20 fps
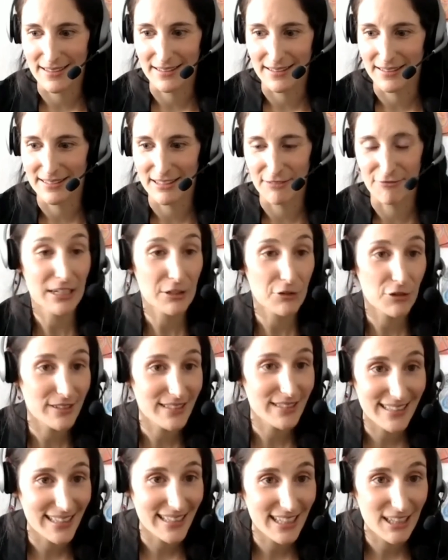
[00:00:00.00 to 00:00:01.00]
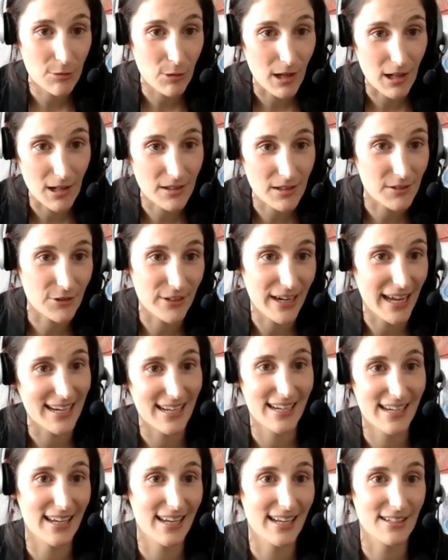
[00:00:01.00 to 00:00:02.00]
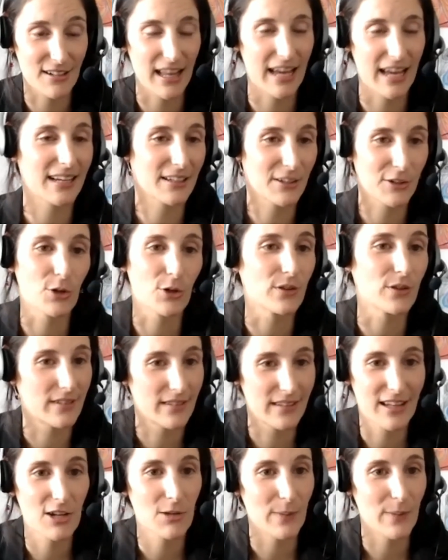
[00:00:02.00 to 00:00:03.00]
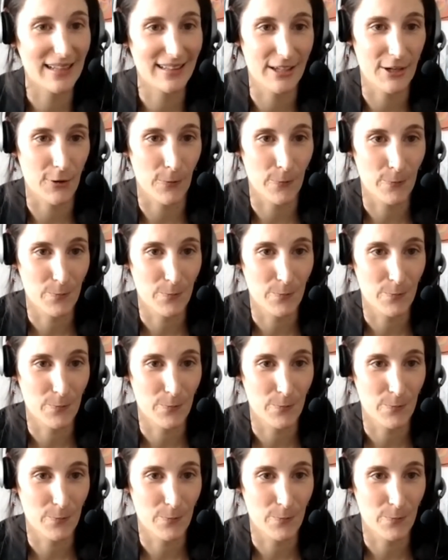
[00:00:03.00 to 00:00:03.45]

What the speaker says: difficulty while creating it, like, little by little.